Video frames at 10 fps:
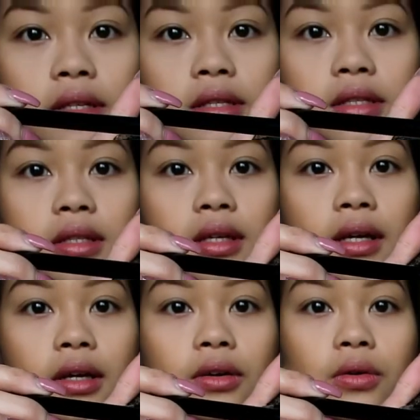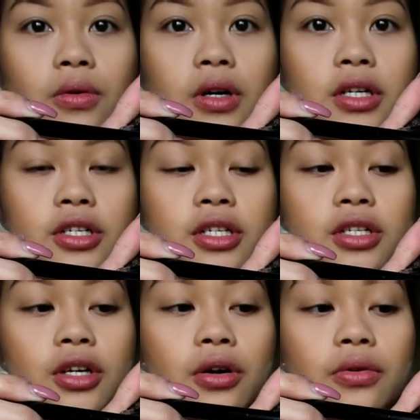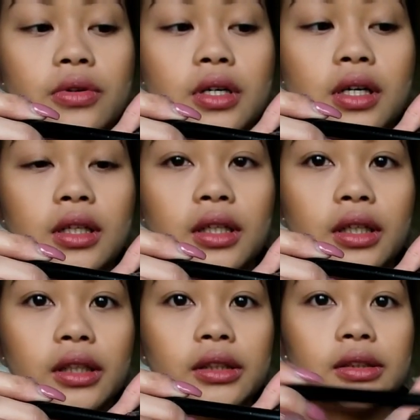this like orangey tone color.